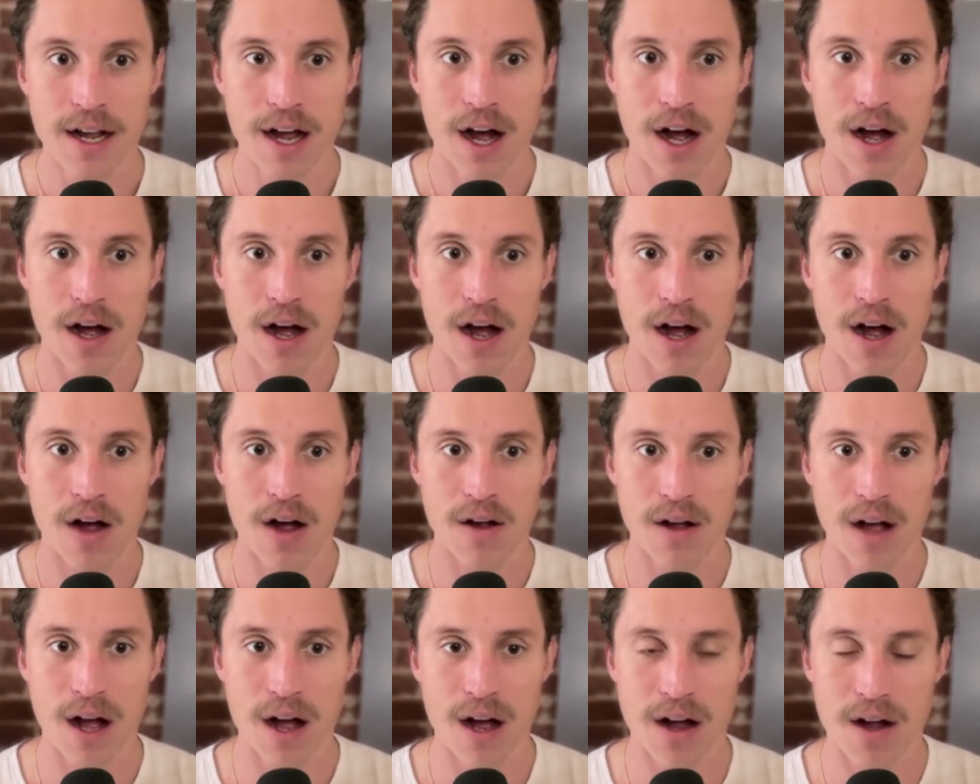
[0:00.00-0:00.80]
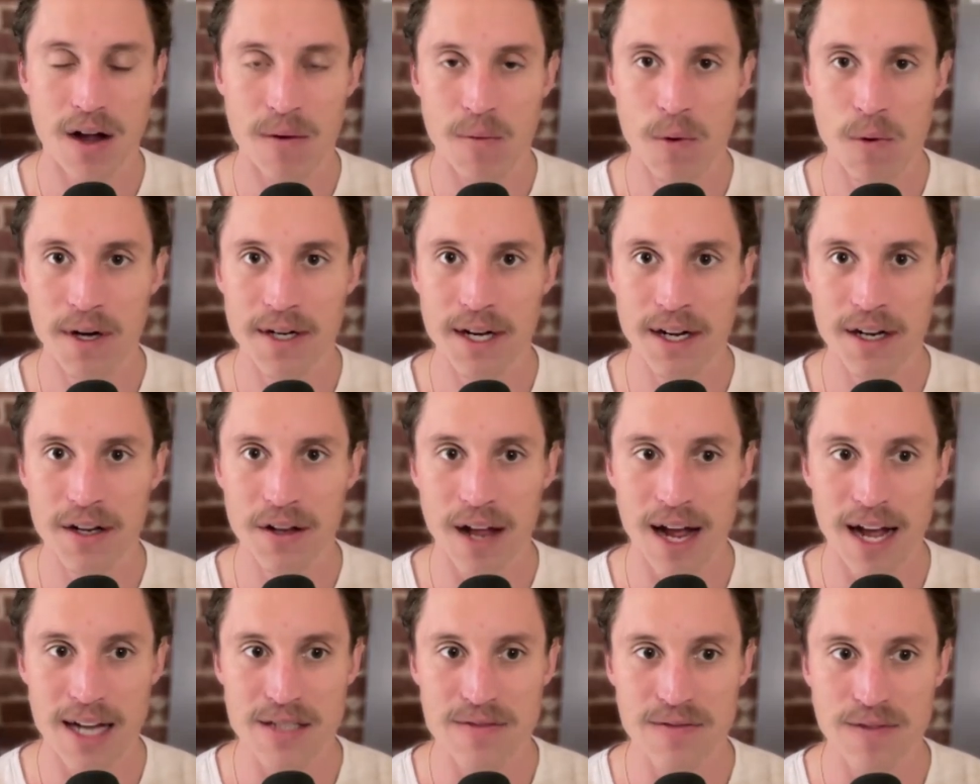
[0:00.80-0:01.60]
Working
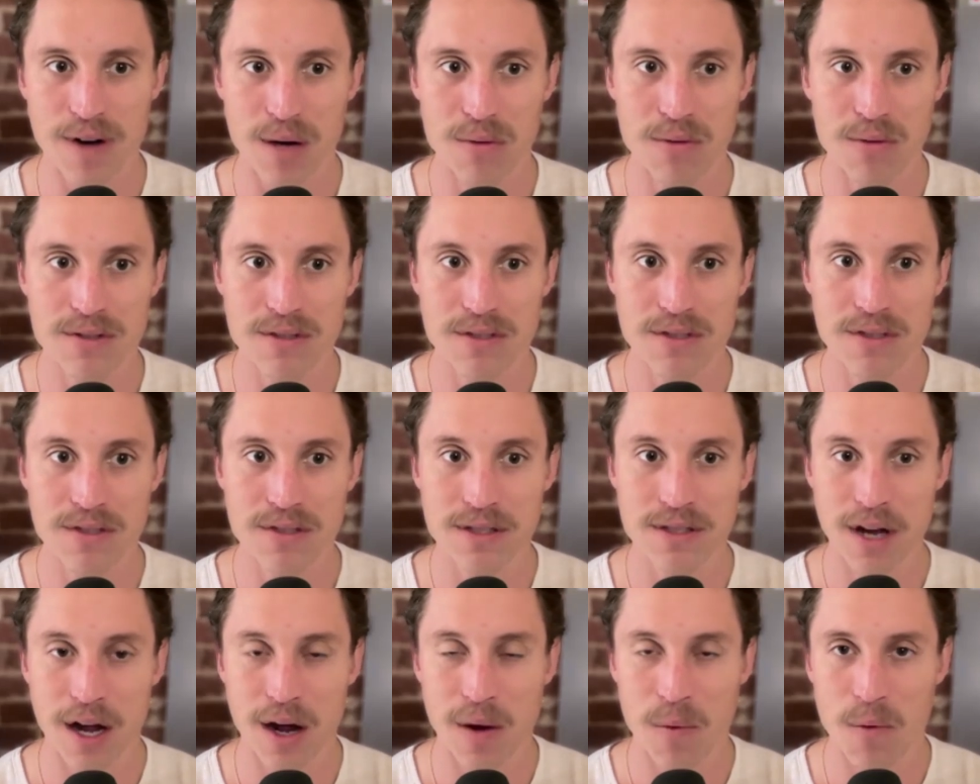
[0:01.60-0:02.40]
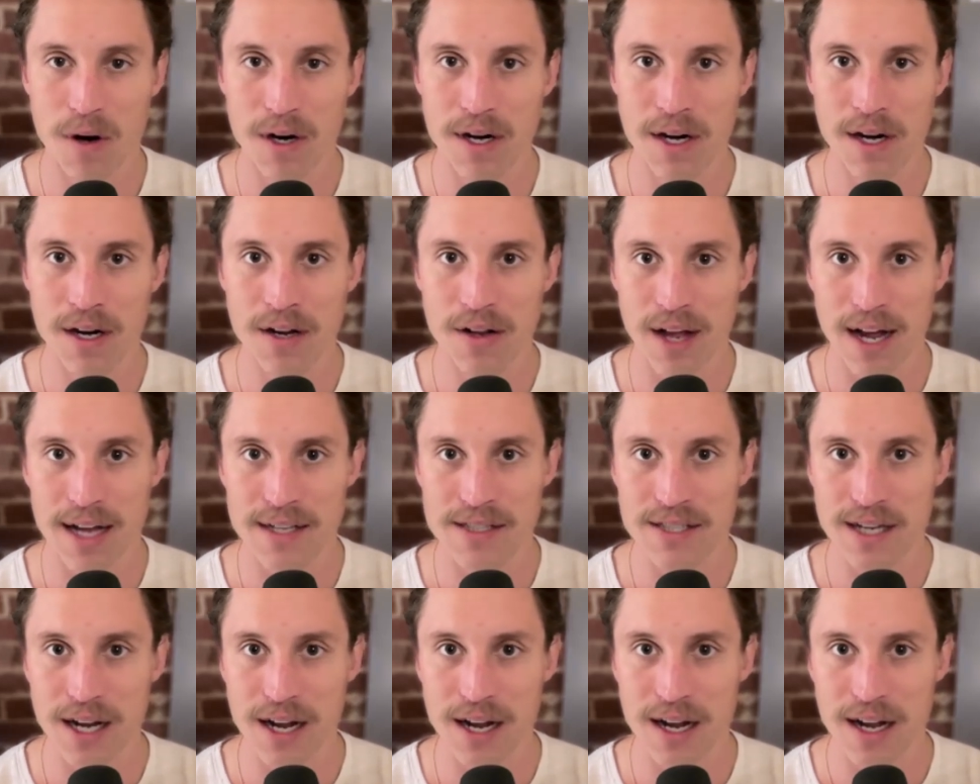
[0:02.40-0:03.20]
class votes, working
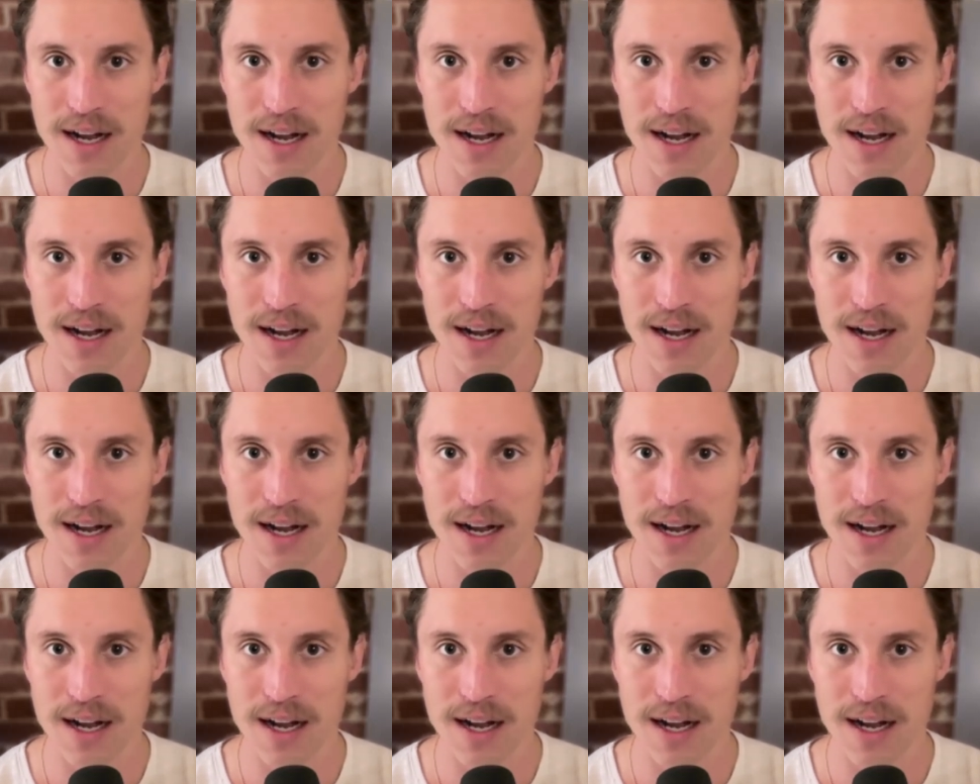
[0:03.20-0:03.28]
class